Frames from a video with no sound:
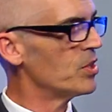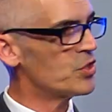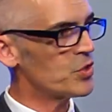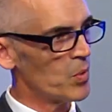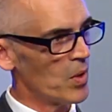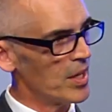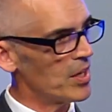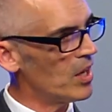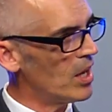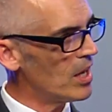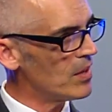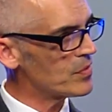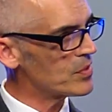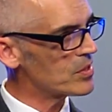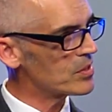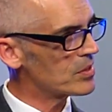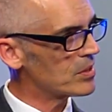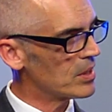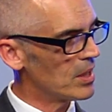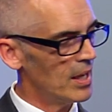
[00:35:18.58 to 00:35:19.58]

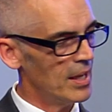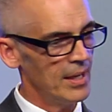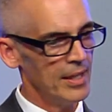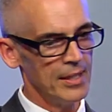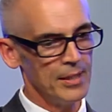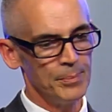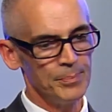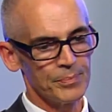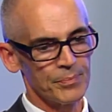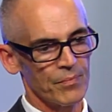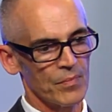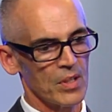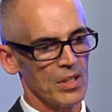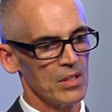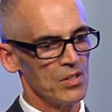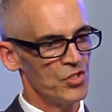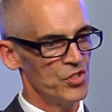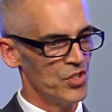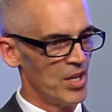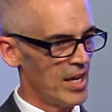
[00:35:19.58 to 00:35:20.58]
trade-offs.
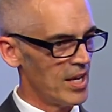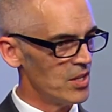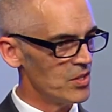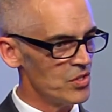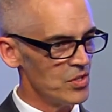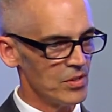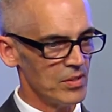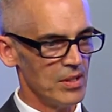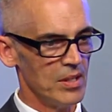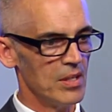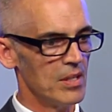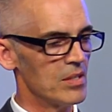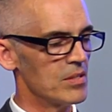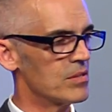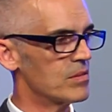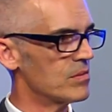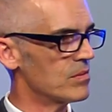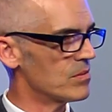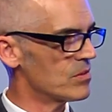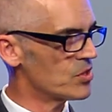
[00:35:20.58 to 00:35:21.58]
Change
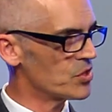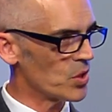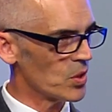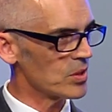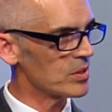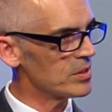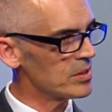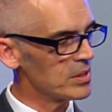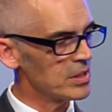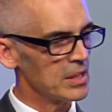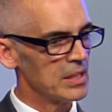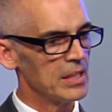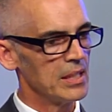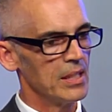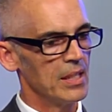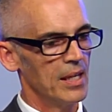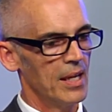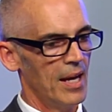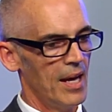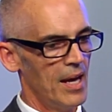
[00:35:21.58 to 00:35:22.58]
is certain,
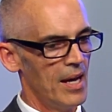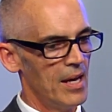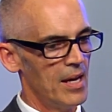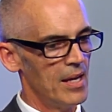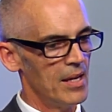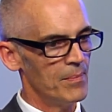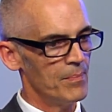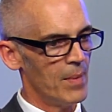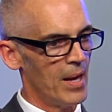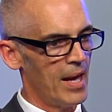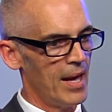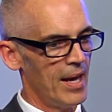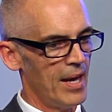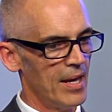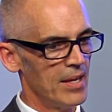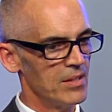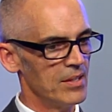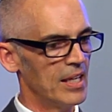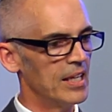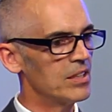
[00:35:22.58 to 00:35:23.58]

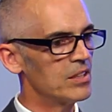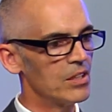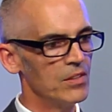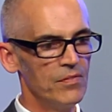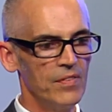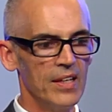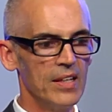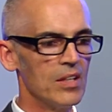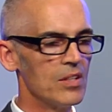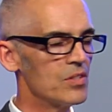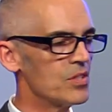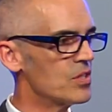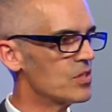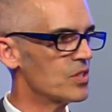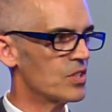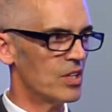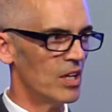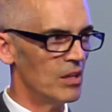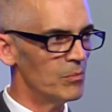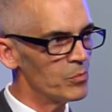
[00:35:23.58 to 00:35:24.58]
and inconveniences
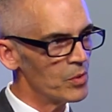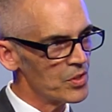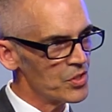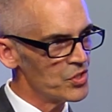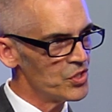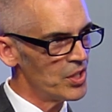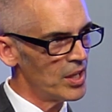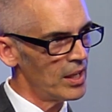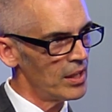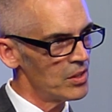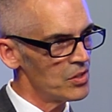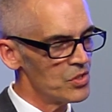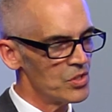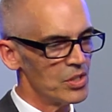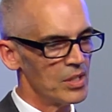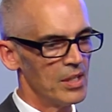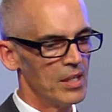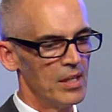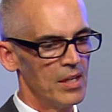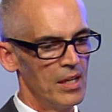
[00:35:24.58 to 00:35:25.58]
come with
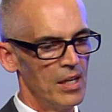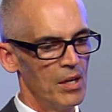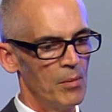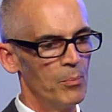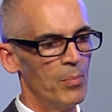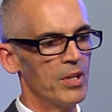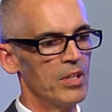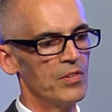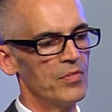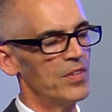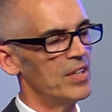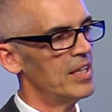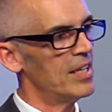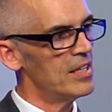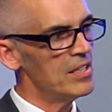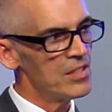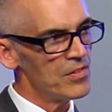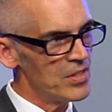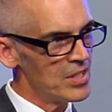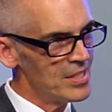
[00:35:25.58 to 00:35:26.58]
change. But if at the
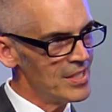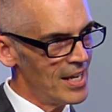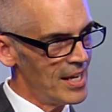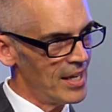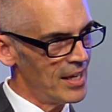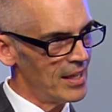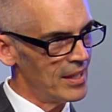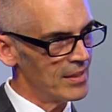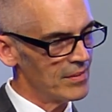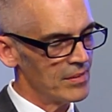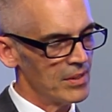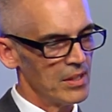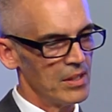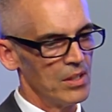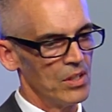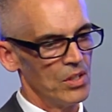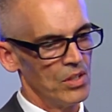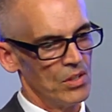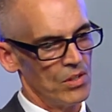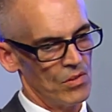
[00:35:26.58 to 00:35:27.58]
end of the day,
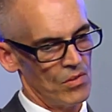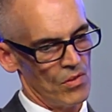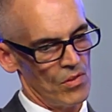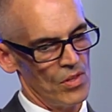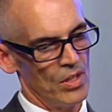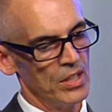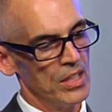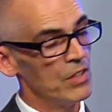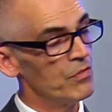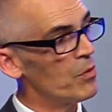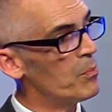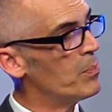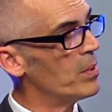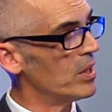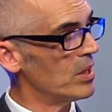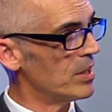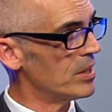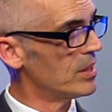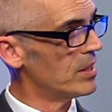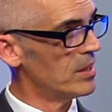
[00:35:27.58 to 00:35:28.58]
the
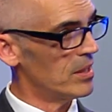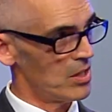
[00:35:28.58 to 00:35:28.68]
livability